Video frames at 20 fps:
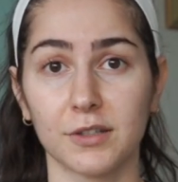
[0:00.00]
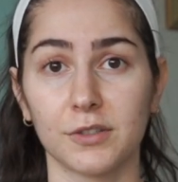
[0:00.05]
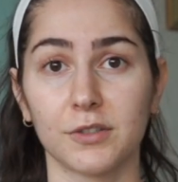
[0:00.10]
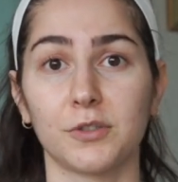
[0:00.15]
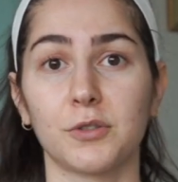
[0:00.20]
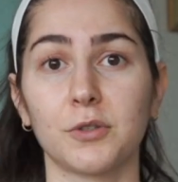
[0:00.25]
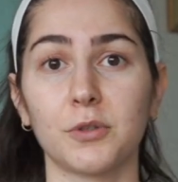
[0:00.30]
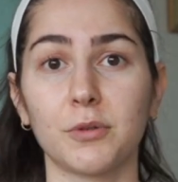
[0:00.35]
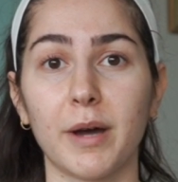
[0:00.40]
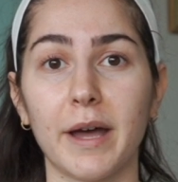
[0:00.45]

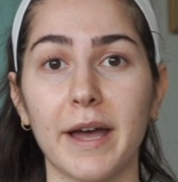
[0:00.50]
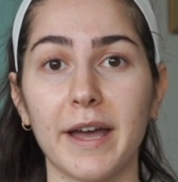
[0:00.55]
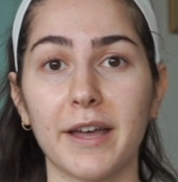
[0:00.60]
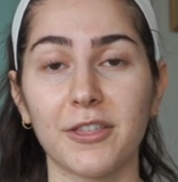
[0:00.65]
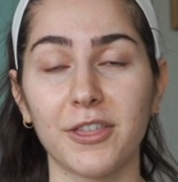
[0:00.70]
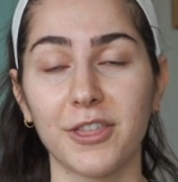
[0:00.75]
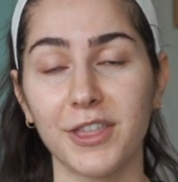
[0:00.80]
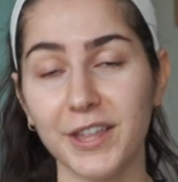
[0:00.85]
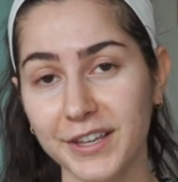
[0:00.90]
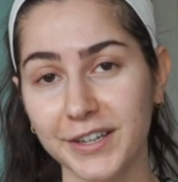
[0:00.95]
So I
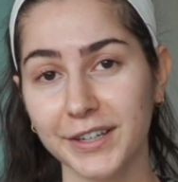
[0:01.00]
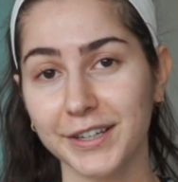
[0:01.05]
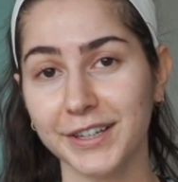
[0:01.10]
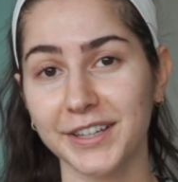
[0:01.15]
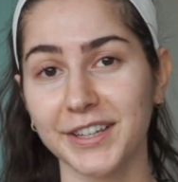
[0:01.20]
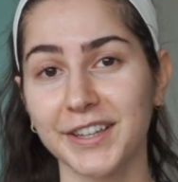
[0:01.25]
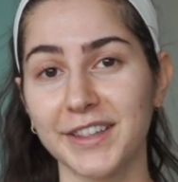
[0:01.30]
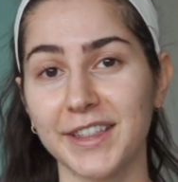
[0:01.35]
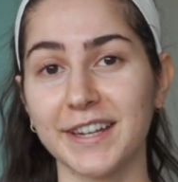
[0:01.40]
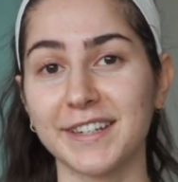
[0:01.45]

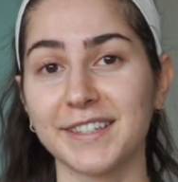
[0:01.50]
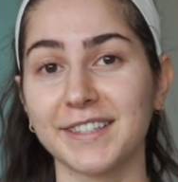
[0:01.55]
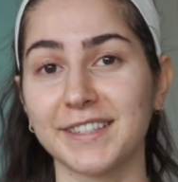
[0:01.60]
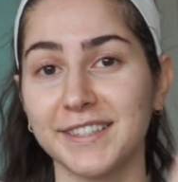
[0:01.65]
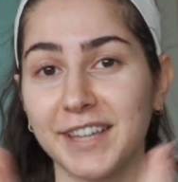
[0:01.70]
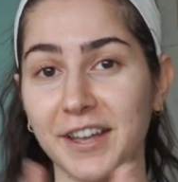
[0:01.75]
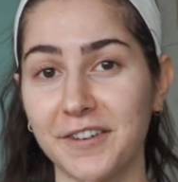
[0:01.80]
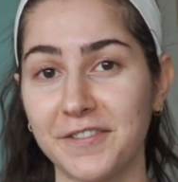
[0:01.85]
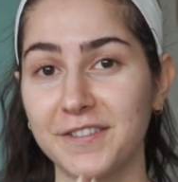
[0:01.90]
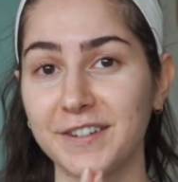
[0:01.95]
think that is
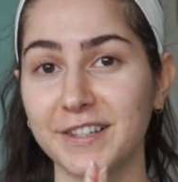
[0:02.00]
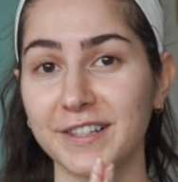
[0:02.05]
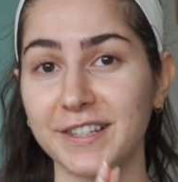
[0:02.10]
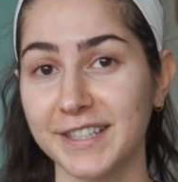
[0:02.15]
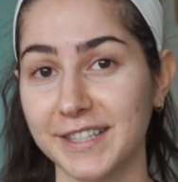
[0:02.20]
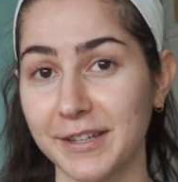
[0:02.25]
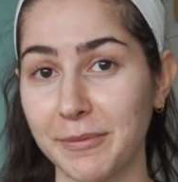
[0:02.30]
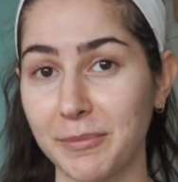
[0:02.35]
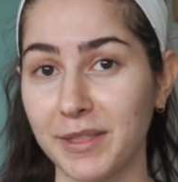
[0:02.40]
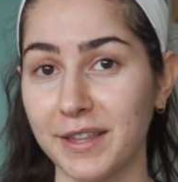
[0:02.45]
definitely
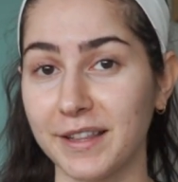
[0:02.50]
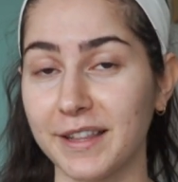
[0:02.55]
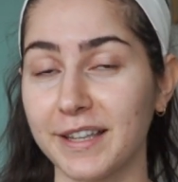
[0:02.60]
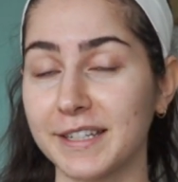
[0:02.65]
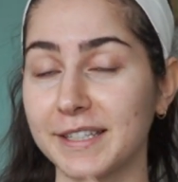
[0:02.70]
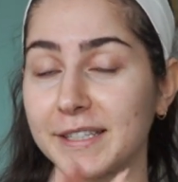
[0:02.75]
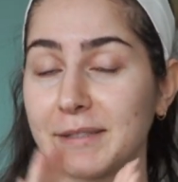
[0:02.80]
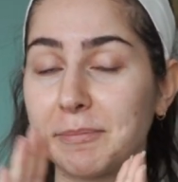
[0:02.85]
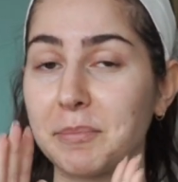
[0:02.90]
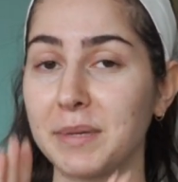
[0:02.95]
something
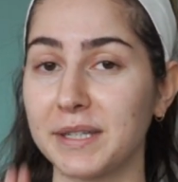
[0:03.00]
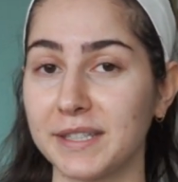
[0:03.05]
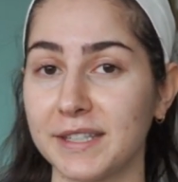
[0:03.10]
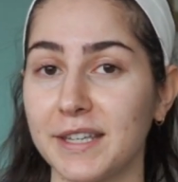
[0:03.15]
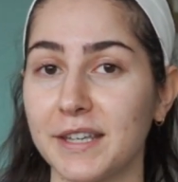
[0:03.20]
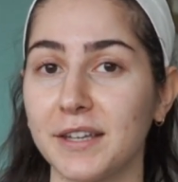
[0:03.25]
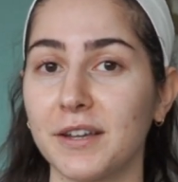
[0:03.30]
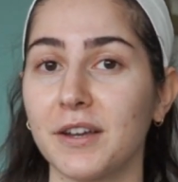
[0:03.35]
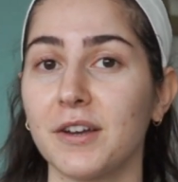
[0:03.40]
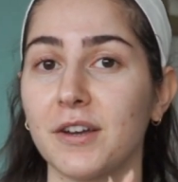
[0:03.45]
that is
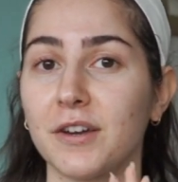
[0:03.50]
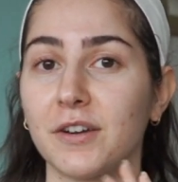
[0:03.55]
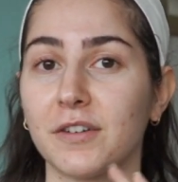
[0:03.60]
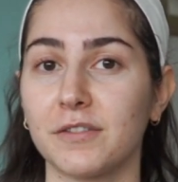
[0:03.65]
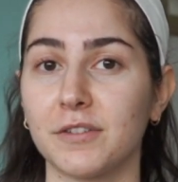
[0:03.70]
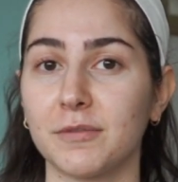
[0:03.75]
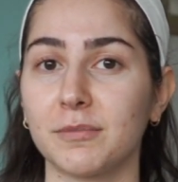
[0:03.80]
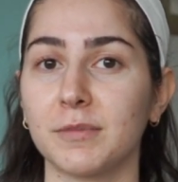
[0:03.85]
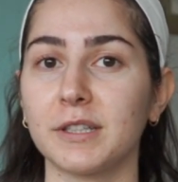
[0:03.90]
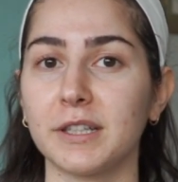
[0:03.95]
missing
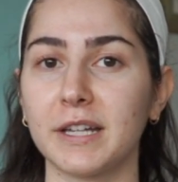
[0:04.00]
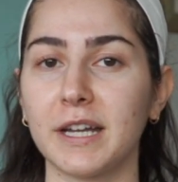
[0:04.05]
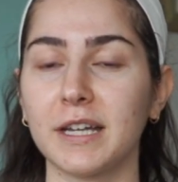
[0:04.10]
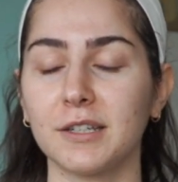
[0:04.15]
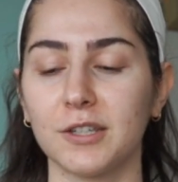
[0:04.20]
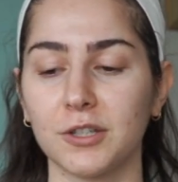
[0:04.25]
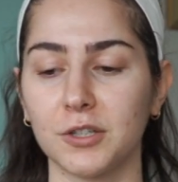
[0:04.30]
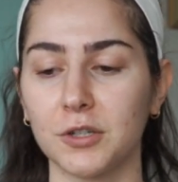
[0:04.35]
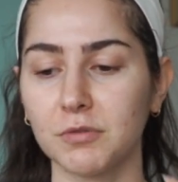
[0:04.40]
from the line.